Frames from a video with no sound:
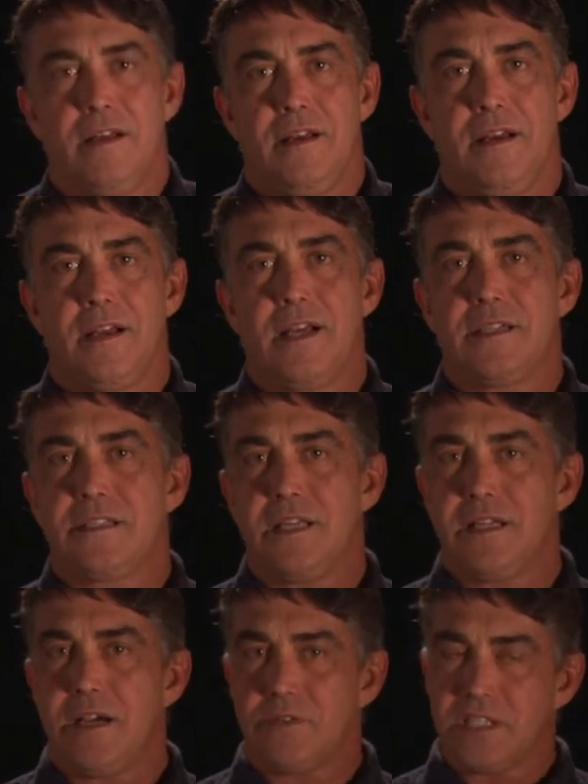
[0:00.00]
And God
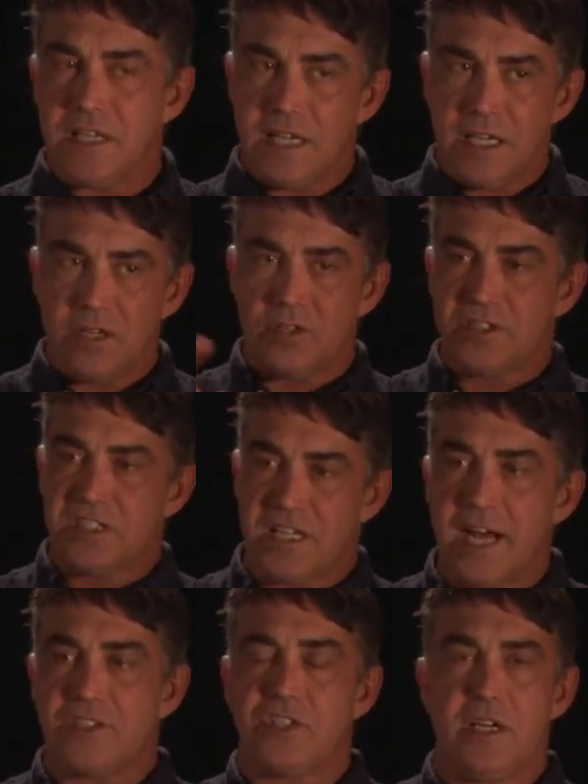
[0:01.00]
said that was an
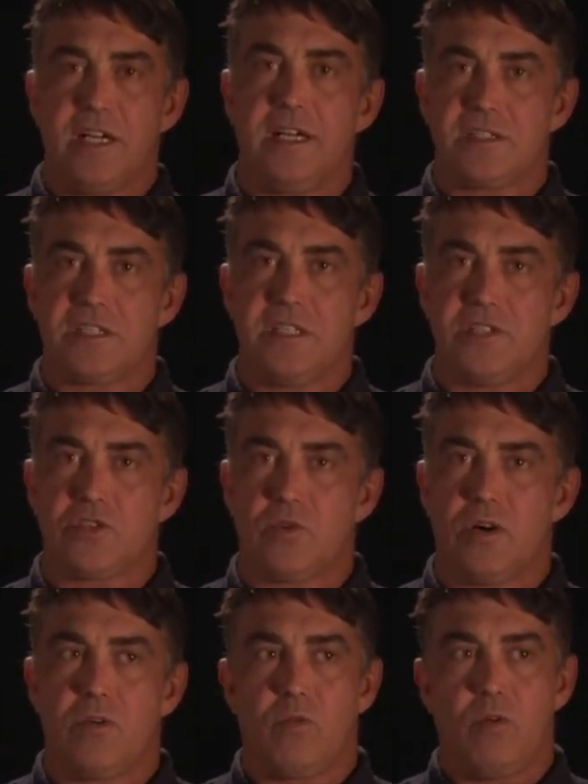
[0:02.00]
intercession against
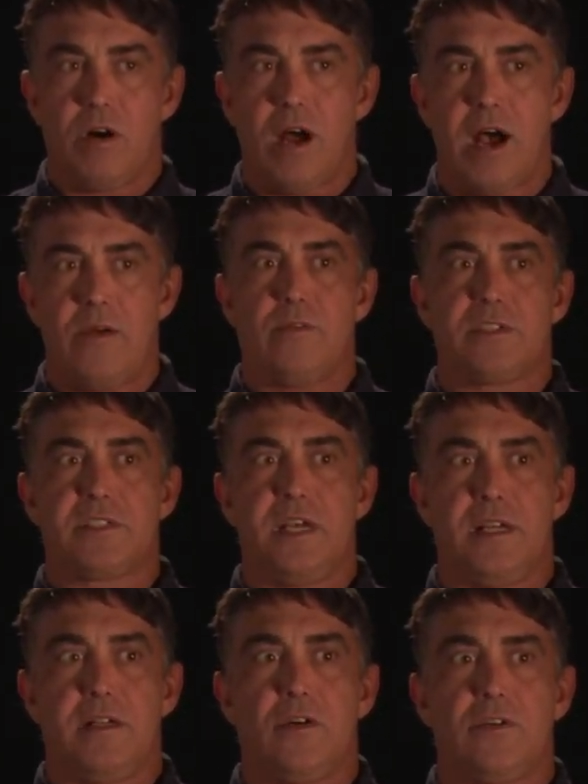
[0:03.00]
Israel, where I was
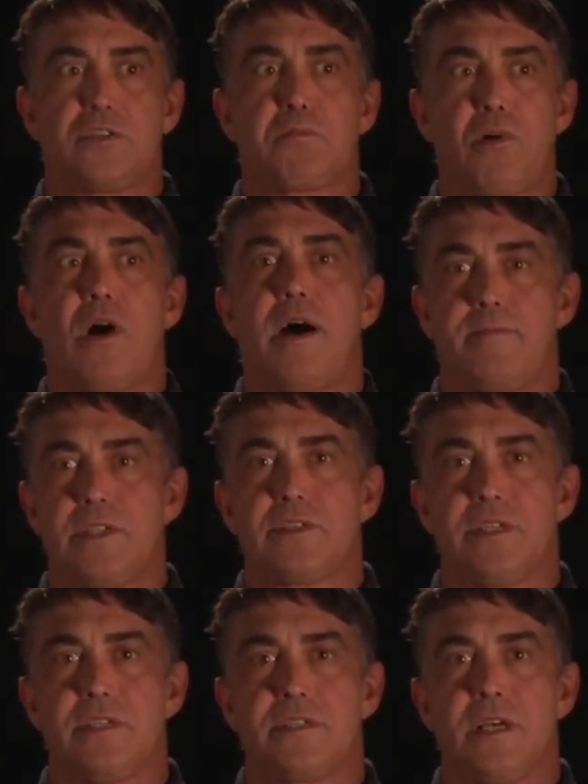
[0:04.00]
saying, no, there's
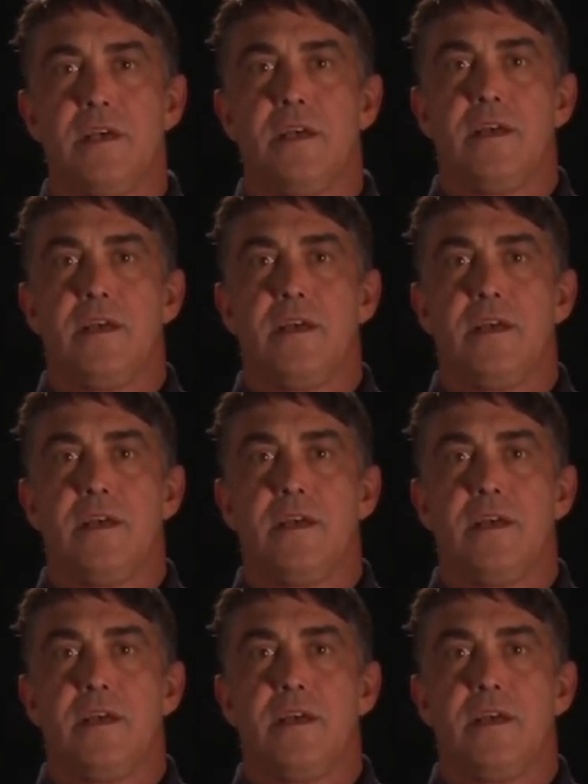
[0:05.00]
promises,